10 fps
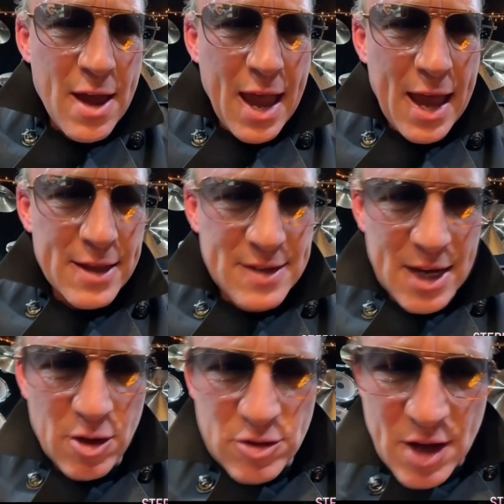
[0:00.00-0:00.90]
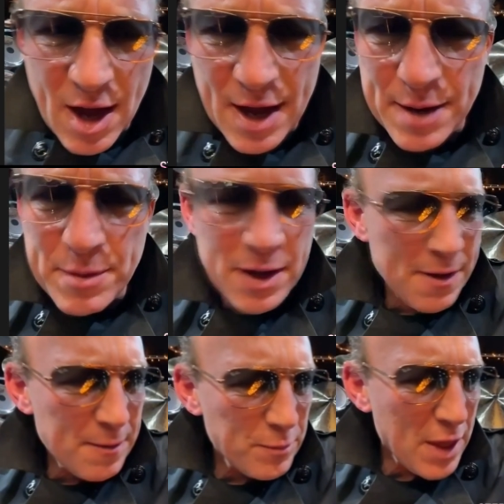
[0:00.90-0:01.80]
and take your time.
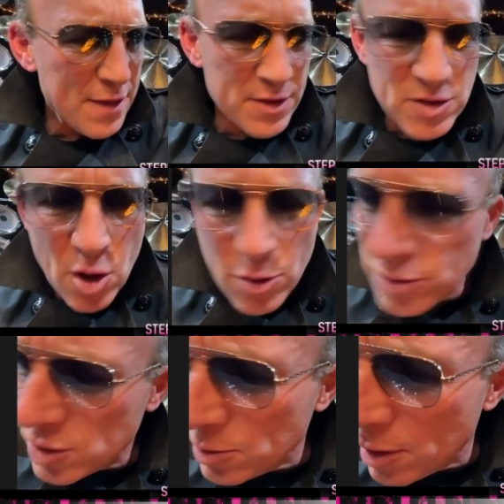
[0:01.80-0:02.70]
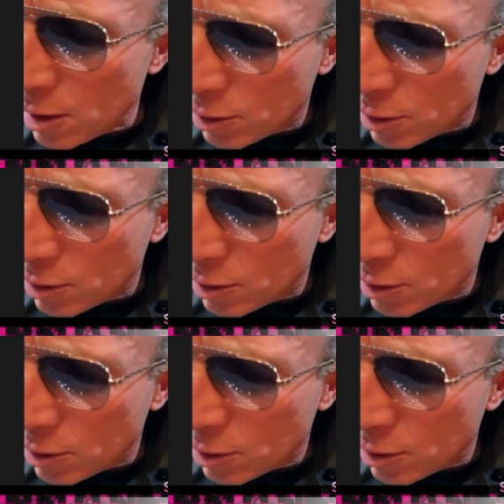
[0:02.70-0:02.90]
And the tones are